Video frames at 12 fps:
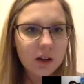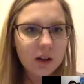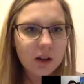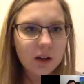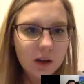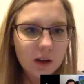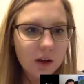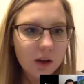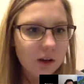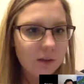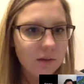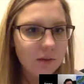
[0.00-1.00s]
let
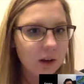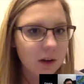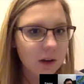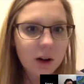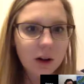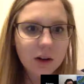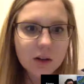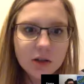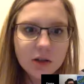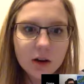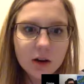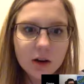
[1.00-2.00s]
me figure out how to
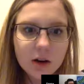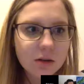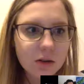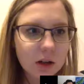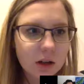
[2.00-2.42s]
share the